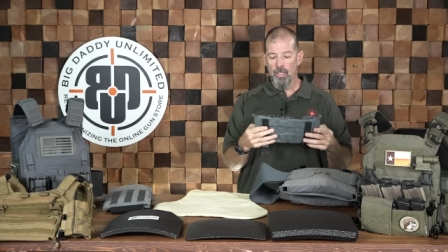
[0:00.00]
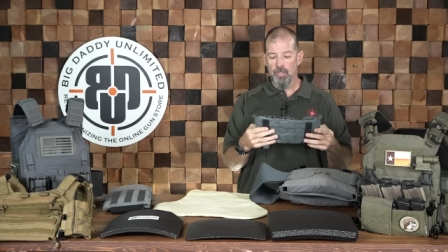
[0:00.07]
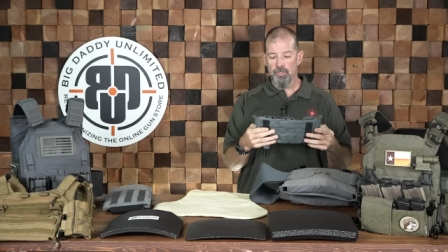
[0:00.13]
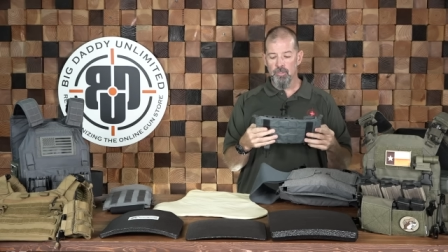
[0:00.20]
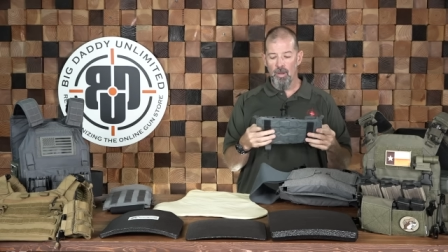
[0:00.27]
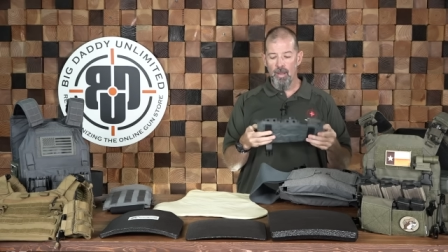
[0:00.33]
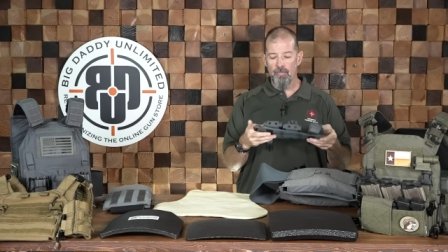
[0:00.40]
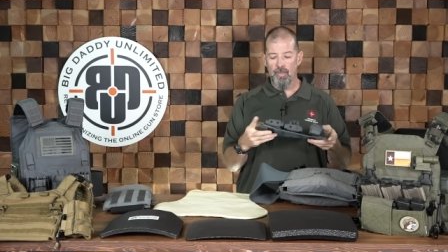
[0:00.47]

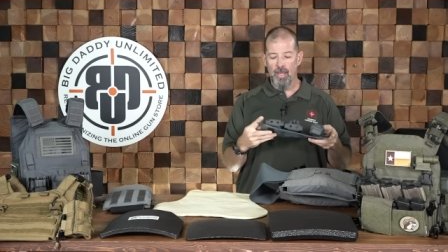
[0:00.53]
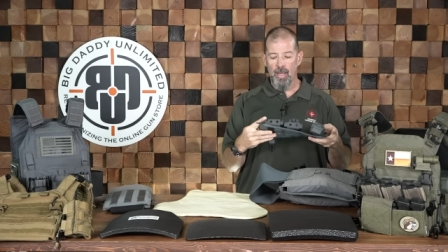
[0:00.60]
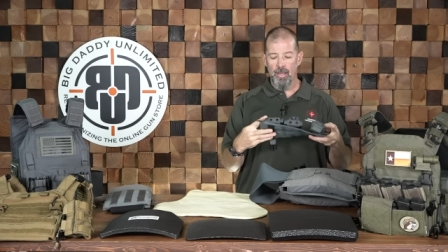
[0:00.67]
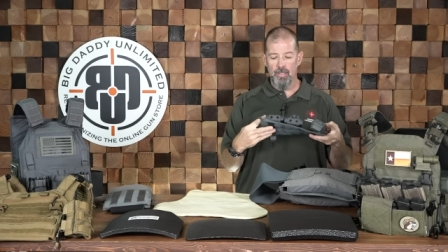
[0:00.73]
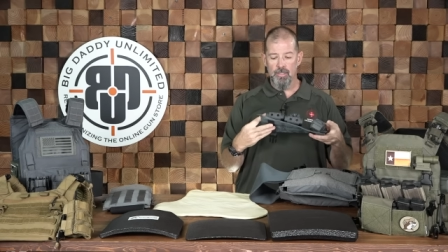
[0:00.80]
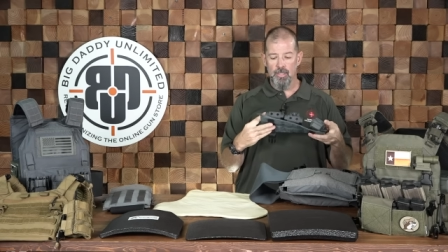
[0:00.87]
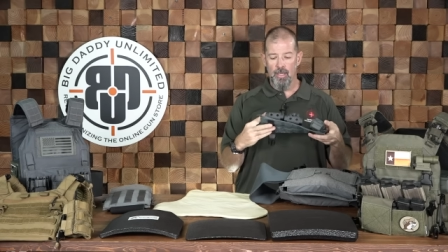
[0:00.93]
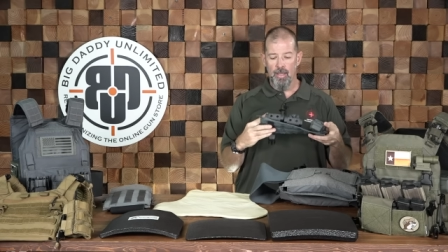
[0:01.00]
So I've
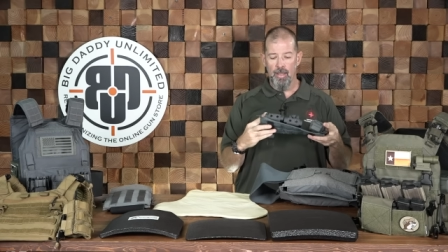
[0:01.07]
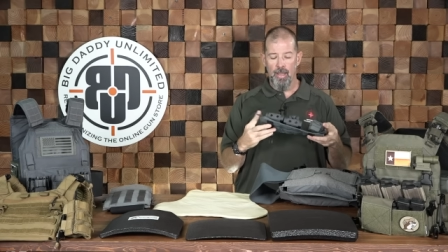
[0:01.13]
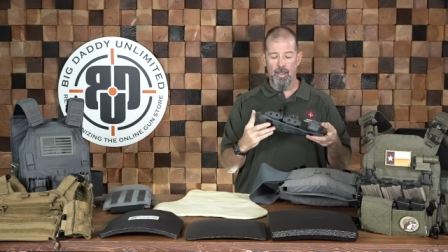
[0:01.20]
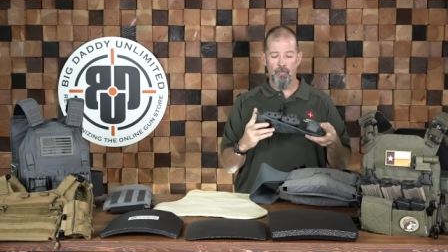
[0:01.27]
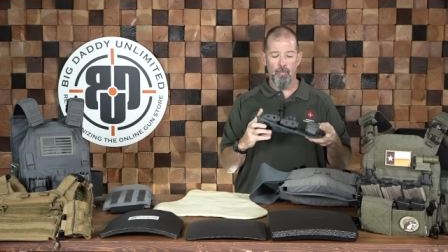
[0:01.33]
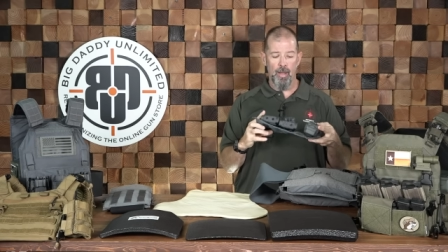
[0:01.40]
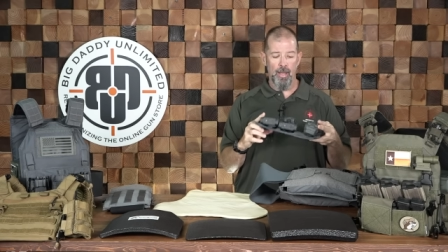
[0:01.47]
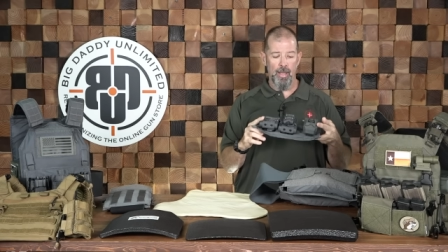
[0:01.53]
got uh,
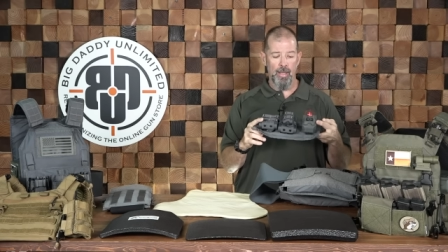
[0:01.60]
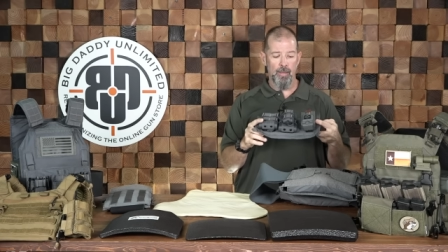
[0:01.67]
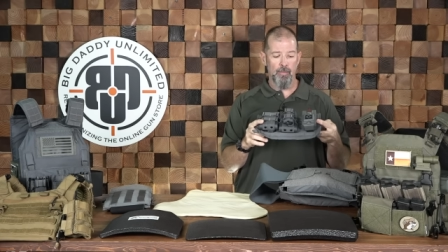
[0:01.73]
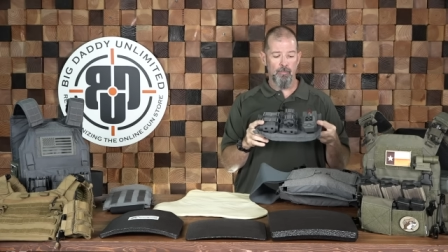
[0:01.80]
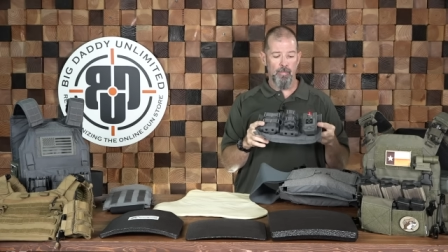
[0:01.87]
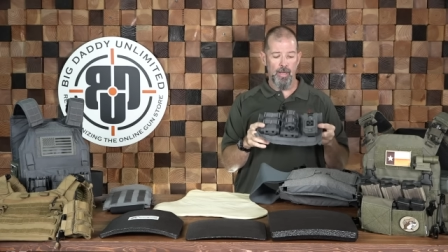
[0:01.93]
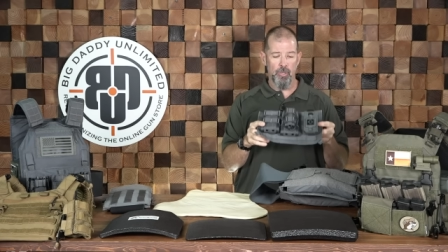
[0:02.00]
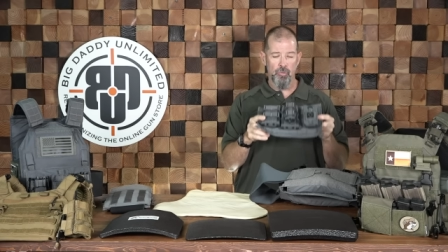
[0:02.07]
in my,
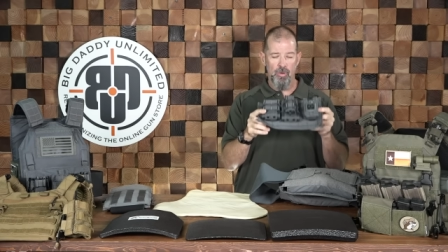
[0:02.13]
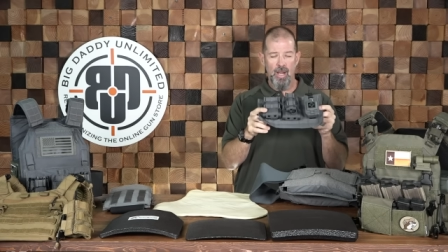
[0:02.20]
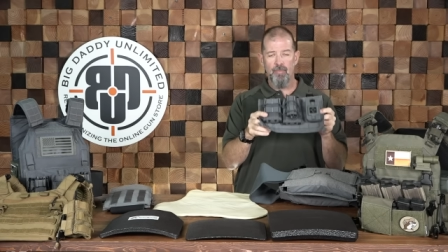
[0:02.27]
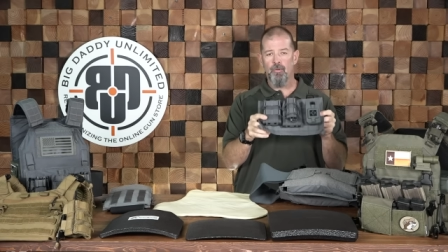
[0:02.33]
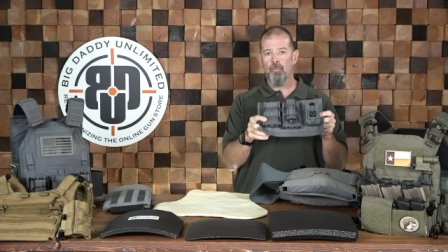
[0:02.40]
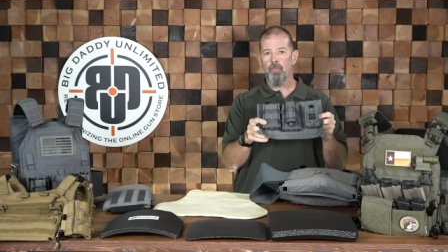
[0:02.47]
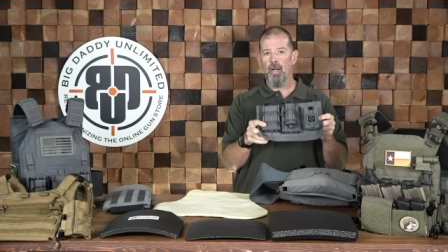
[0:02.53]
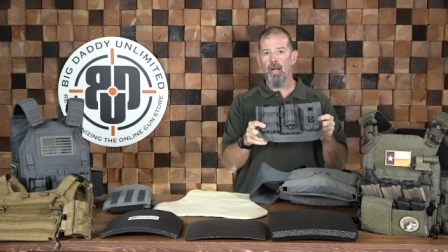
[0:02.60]
my
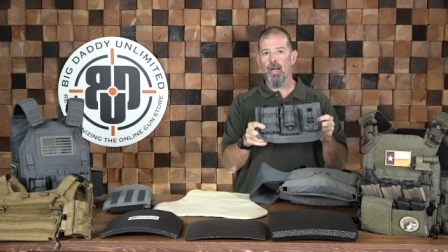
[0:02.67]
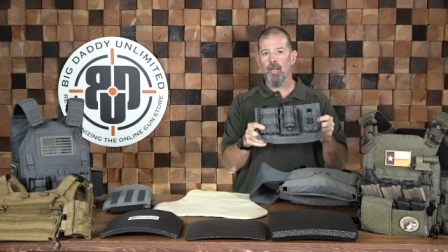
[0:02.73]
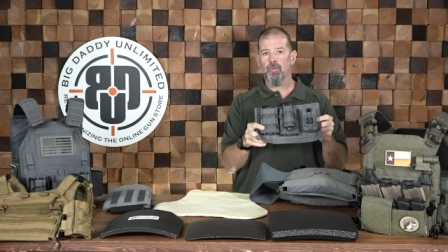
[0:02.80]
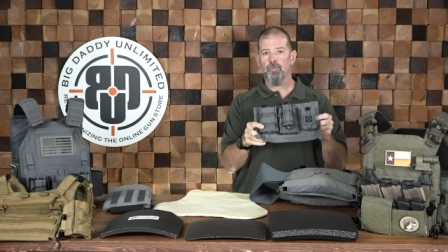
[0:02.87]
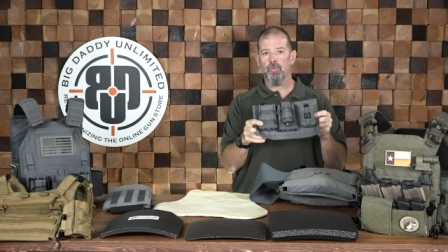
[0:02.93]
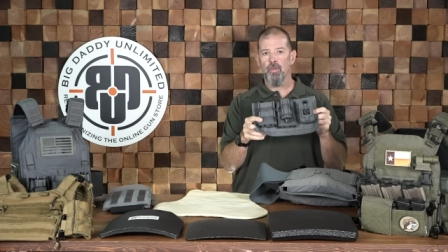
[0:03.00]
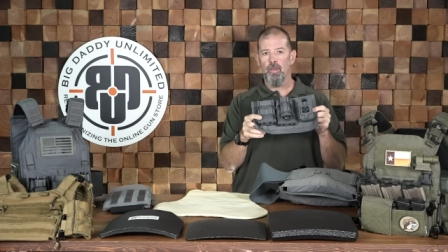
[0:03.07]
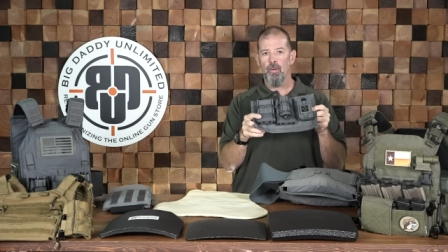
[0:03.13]
travel
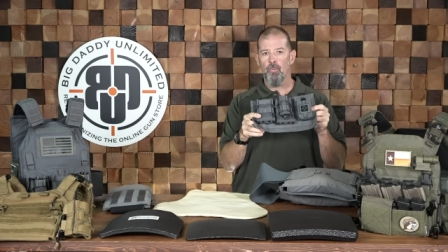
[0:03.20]
box, uh,